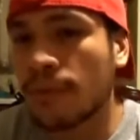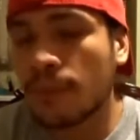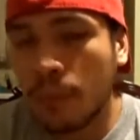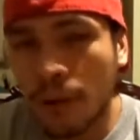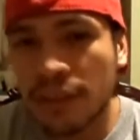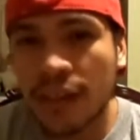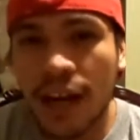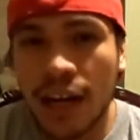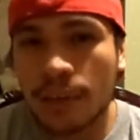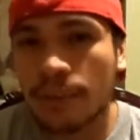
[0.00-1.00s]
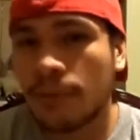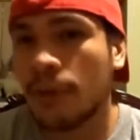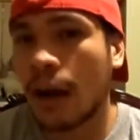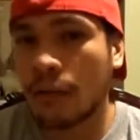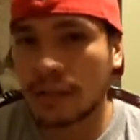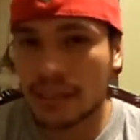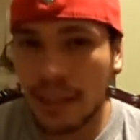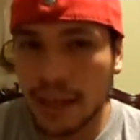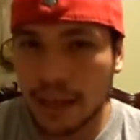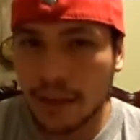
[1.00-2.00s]
part-time 4 hours a
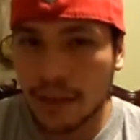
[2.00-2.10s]
day.